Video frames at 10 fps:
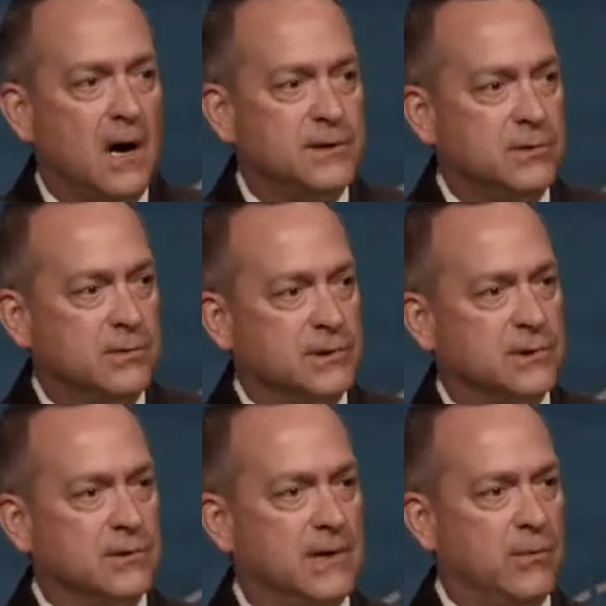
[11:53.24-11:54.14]
to
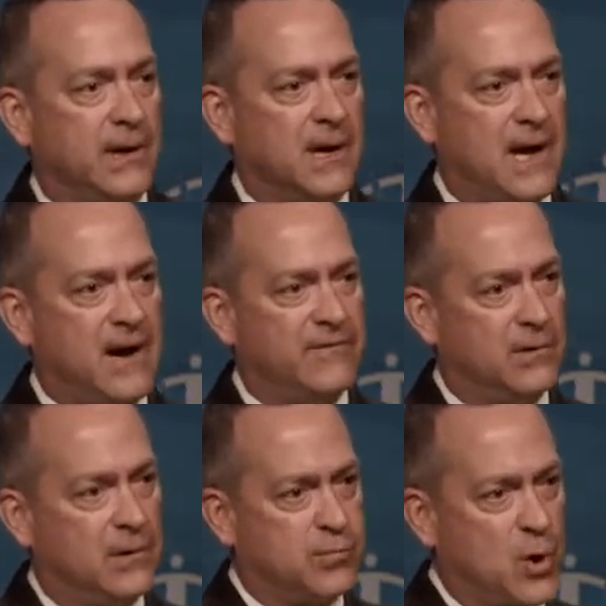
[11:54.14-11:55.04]
ensure that we can have
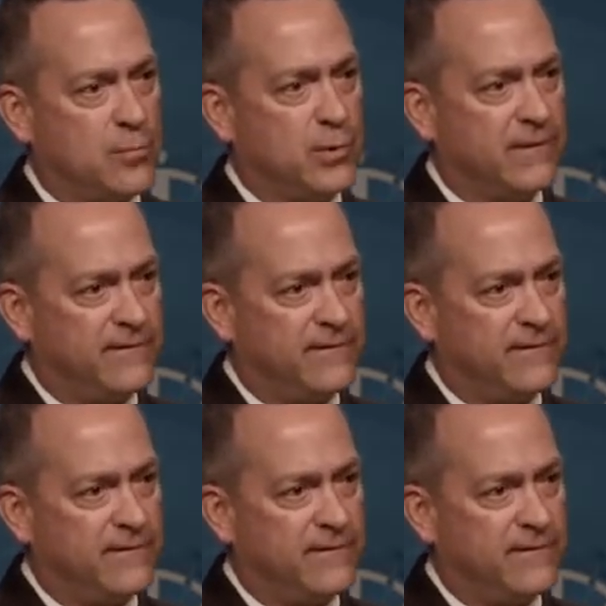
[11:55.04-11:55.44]
the appropriate